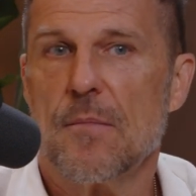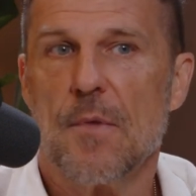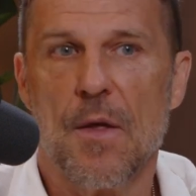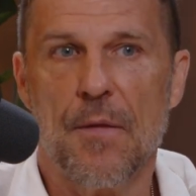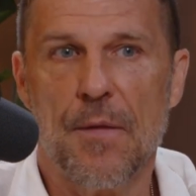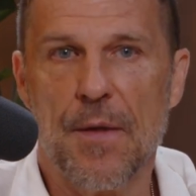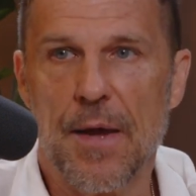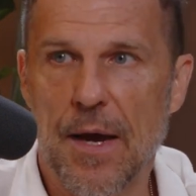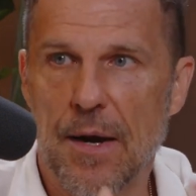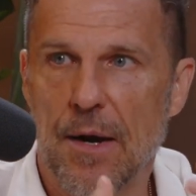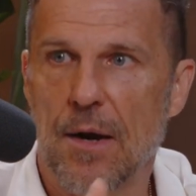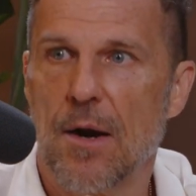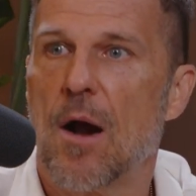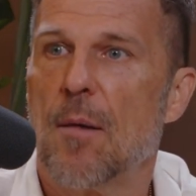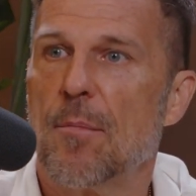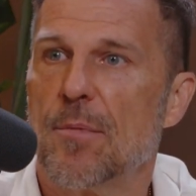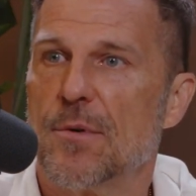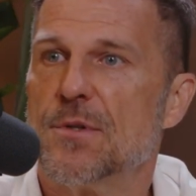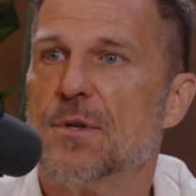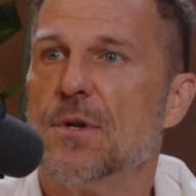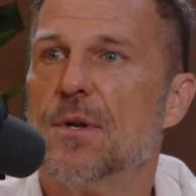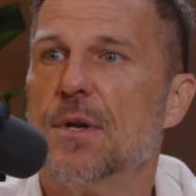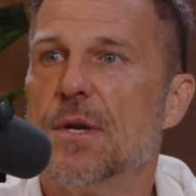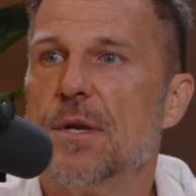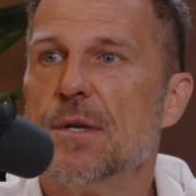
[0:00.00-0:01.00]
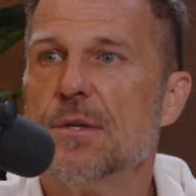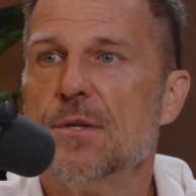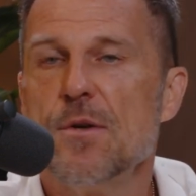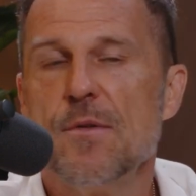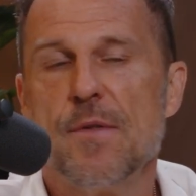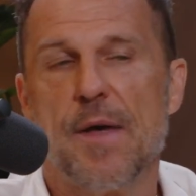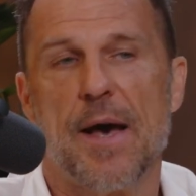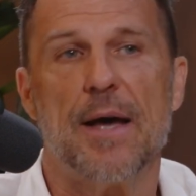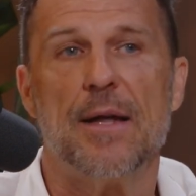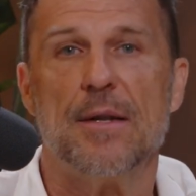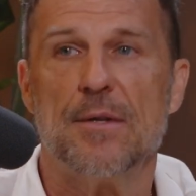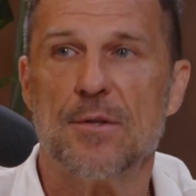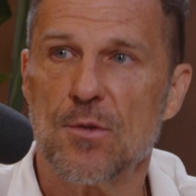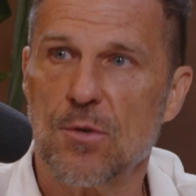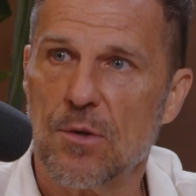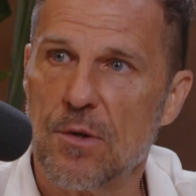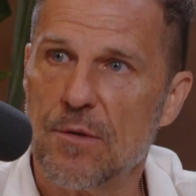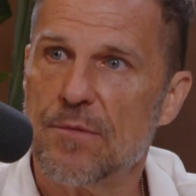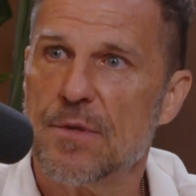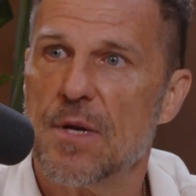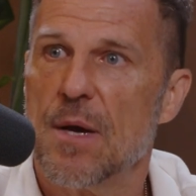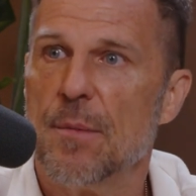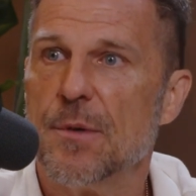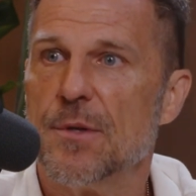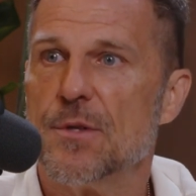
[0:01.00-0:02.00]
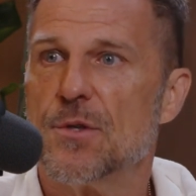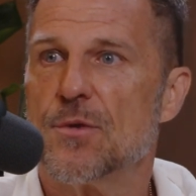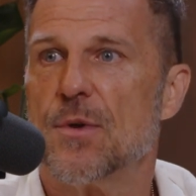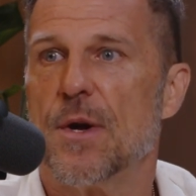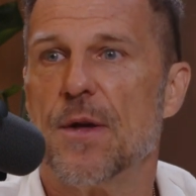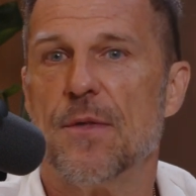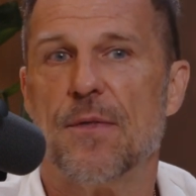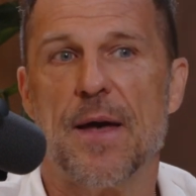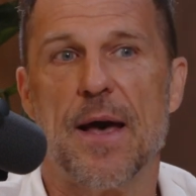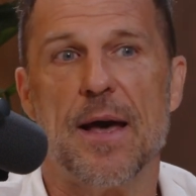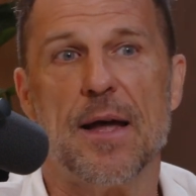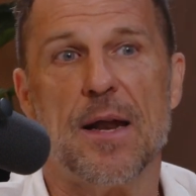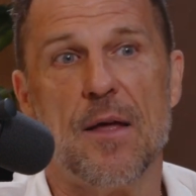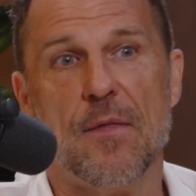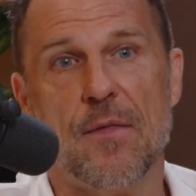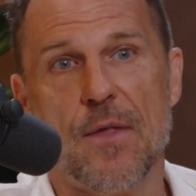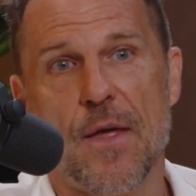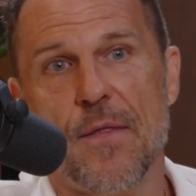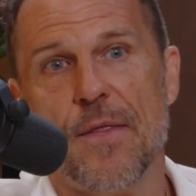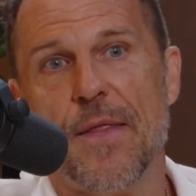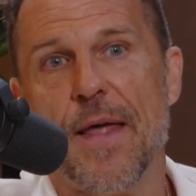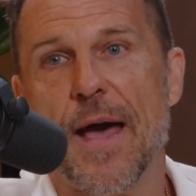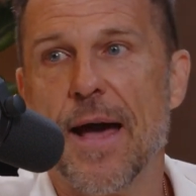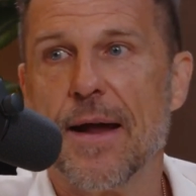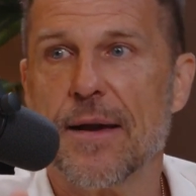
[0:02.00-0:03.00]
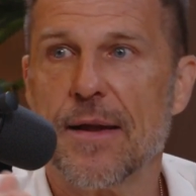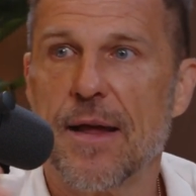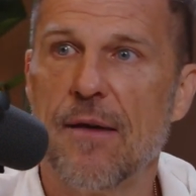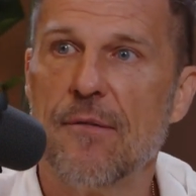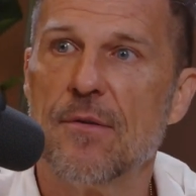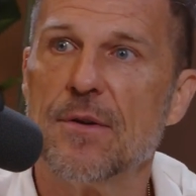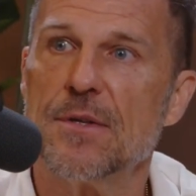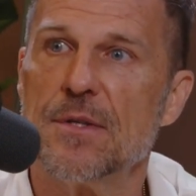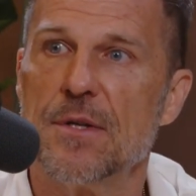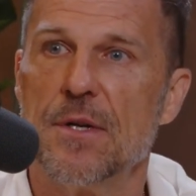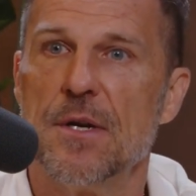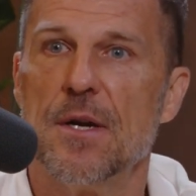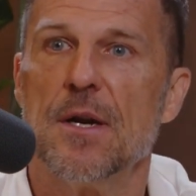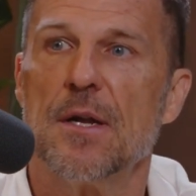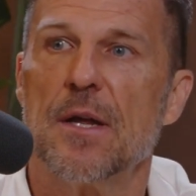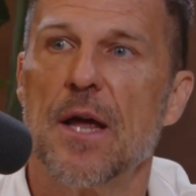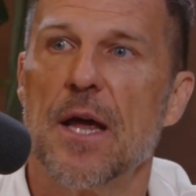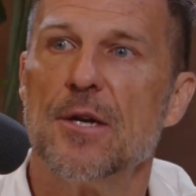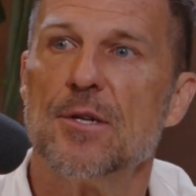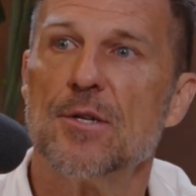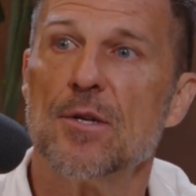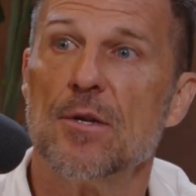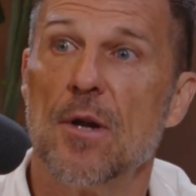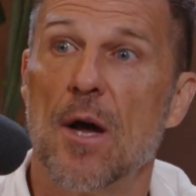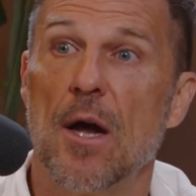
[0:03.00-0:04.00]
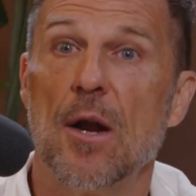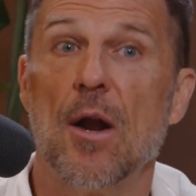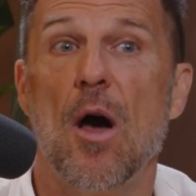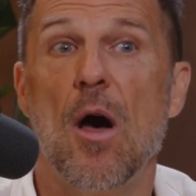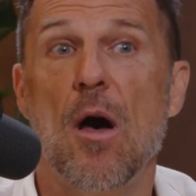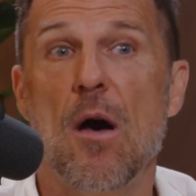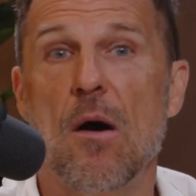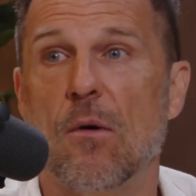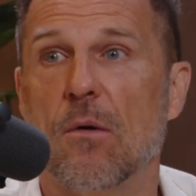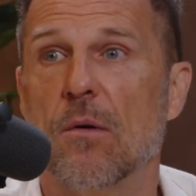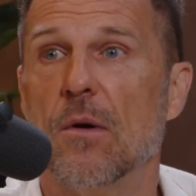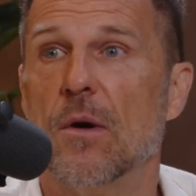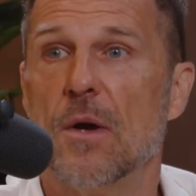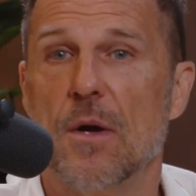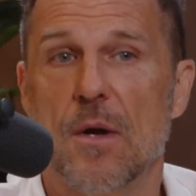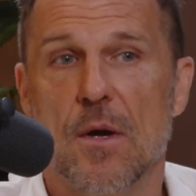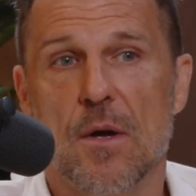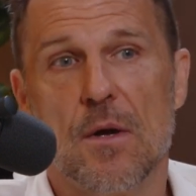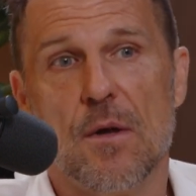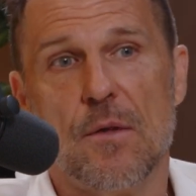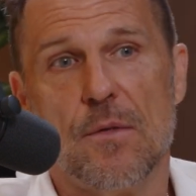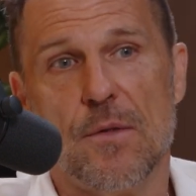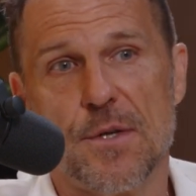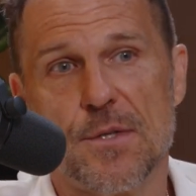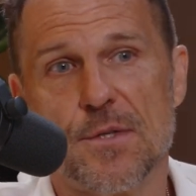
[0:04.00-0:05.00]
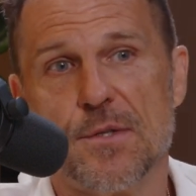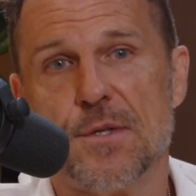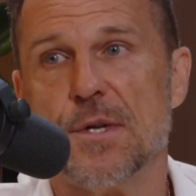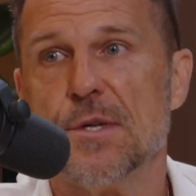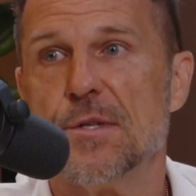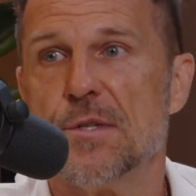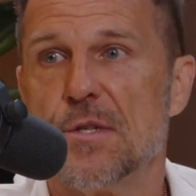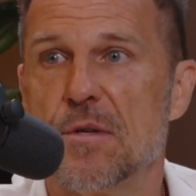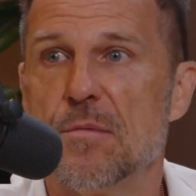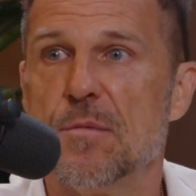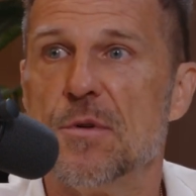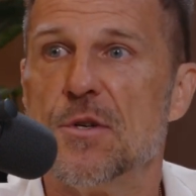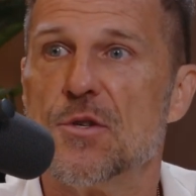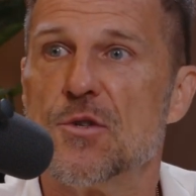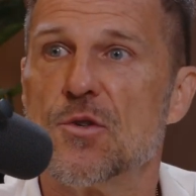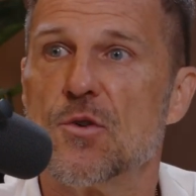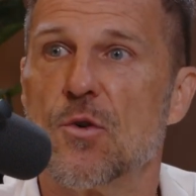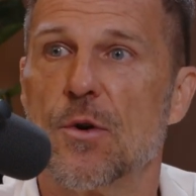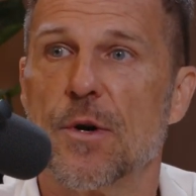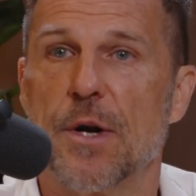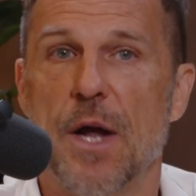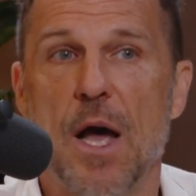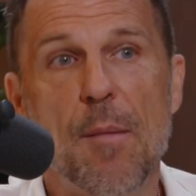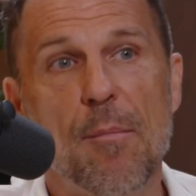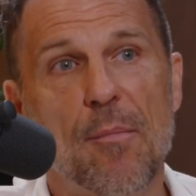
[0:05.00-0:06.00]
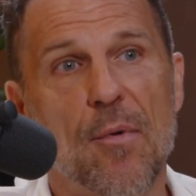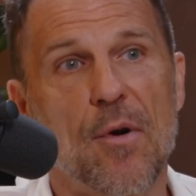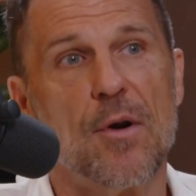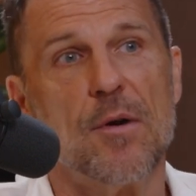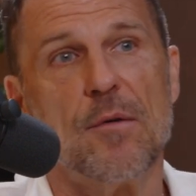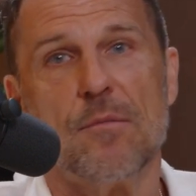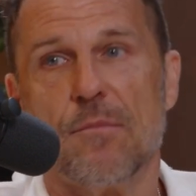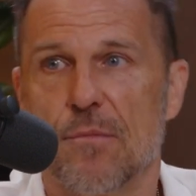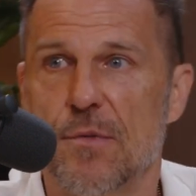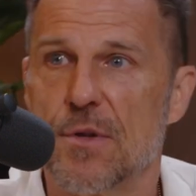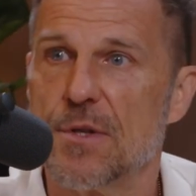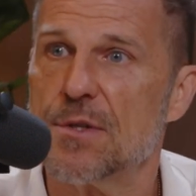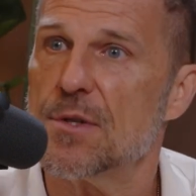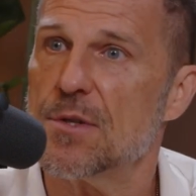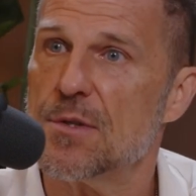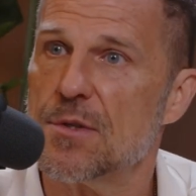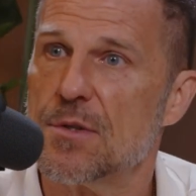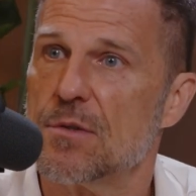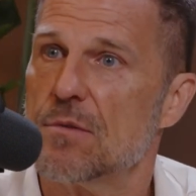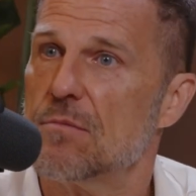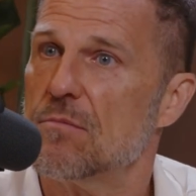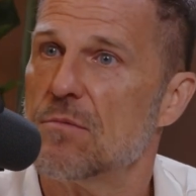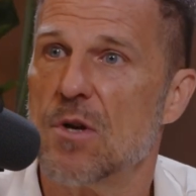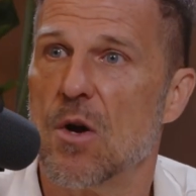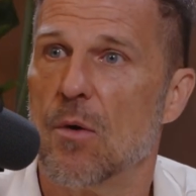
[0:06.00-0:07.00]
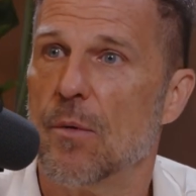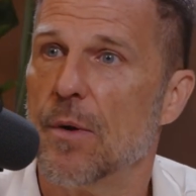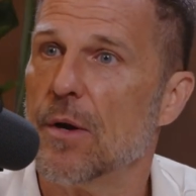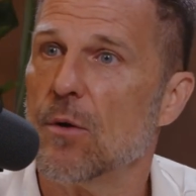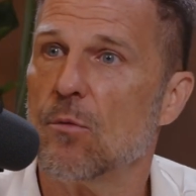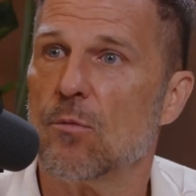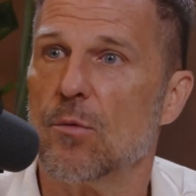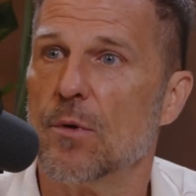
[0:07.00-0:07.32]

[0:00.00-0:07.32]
And they had an opportunity to do that and sort of demonstrate that. And then that gave us an indication on, this needs to be shored up, or this is going